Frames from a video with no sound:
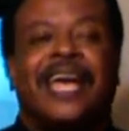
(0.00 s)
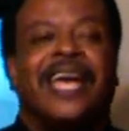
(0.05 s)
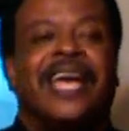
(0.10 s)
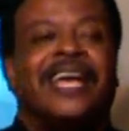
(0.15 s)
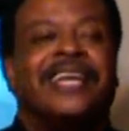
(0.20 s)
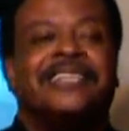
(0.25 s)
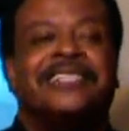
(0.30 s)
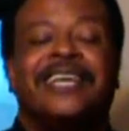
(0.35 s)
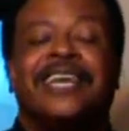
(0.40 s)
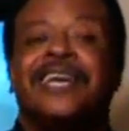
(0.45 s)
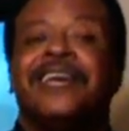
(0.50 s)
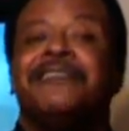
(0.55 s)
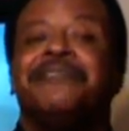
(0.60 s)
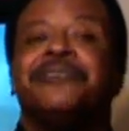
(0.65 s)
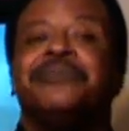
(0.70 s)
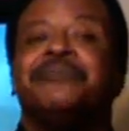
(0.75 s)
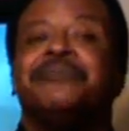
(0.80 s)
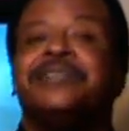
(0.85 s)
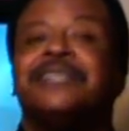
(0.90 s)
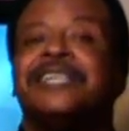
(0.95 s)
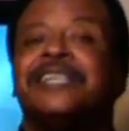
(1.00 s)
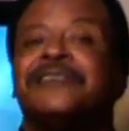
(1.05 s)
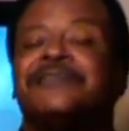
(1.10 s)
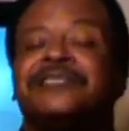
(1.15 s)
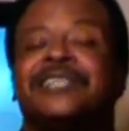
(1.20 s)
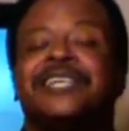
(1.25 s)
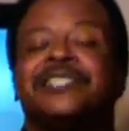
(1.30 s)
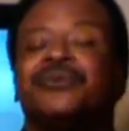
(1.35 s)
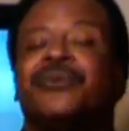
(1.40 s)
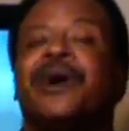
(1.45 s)
and gave him gifts.
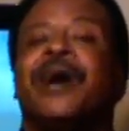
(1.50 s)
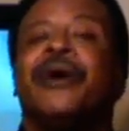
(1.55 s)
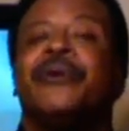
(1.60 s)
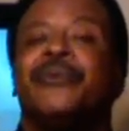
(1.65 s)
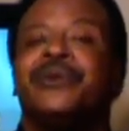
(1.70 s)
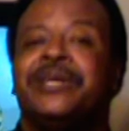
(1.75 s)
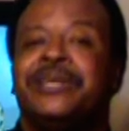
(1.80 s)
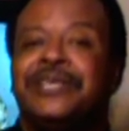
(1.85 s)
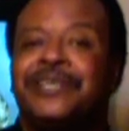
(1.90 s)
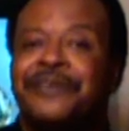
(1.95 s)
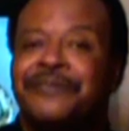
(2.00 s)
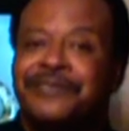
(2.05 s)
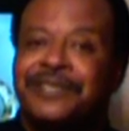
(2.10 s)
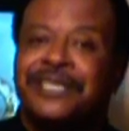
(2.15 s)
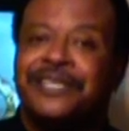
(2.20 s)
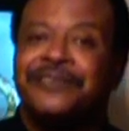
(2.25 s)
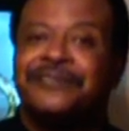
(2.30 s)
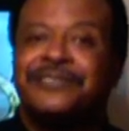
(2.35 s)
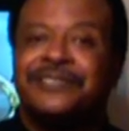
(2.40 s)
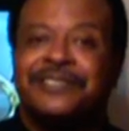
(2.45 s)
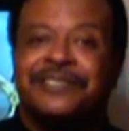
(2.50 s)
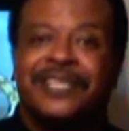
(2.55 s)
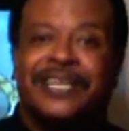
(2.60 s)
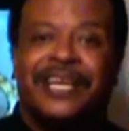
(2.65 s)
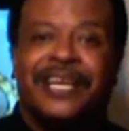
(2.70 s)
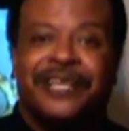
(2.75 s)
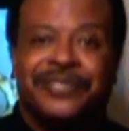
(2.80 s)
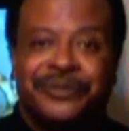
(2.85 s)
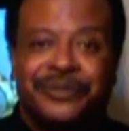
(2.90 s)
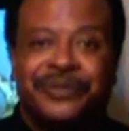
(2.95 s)
That's why we give gifts
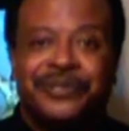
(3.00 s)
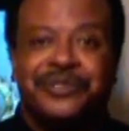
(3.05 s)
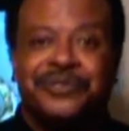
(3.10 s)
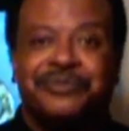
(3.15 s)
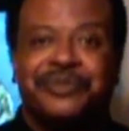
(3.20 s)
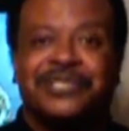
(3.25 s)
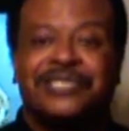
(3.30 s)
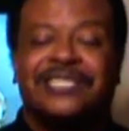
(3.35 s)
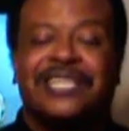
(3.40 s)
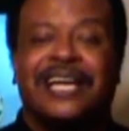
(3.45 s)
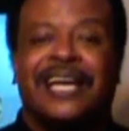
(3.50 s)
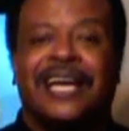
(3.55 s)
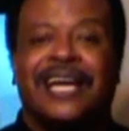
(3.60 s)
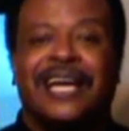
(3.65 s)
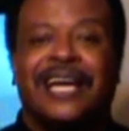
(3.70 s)
at Christmas time.